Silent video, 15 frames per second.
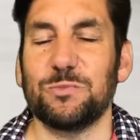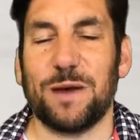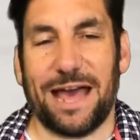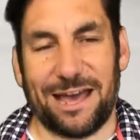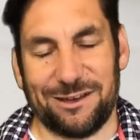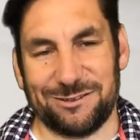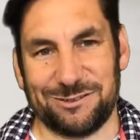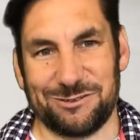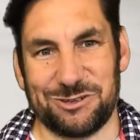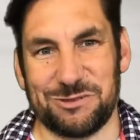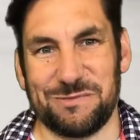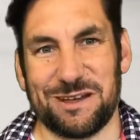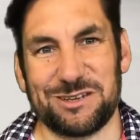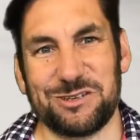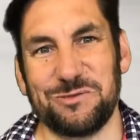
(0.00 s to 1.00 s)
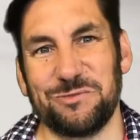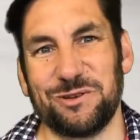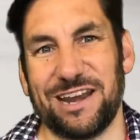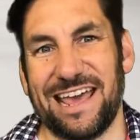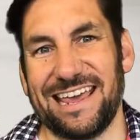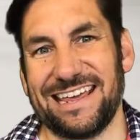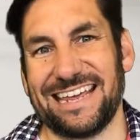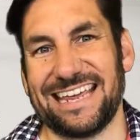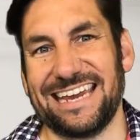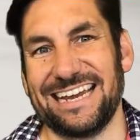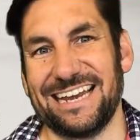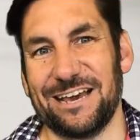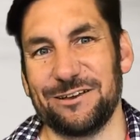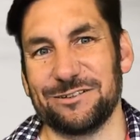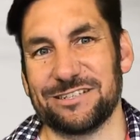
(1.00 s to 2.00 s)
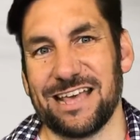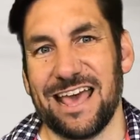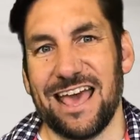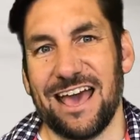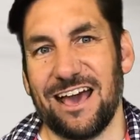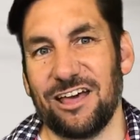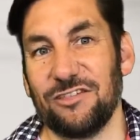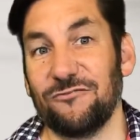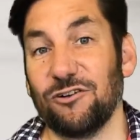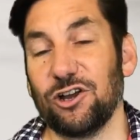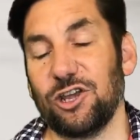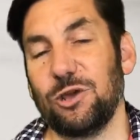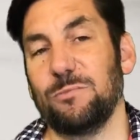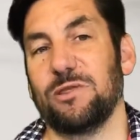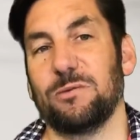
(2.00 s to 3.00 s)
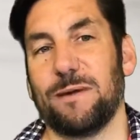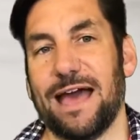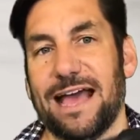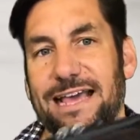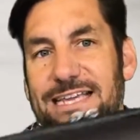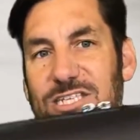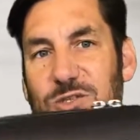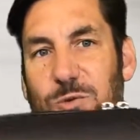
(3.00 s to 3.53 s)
pounds, which is about 2.8 kilos. The volume of the bag is